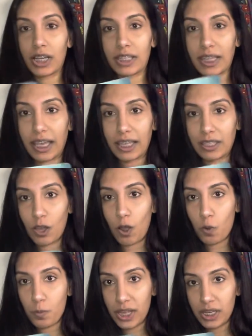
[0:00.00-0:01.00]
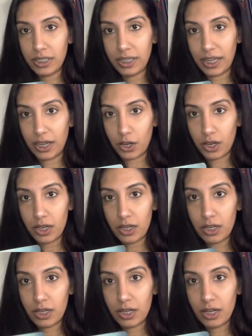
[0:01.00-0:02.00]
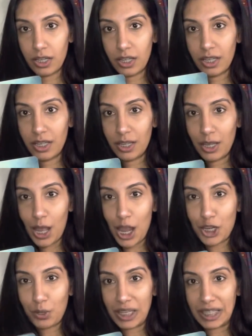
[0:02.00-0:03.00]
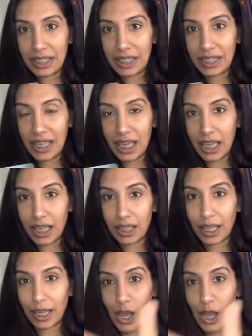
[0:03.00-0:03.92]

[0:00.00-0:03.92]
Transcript: It's like it's opened here and you can see like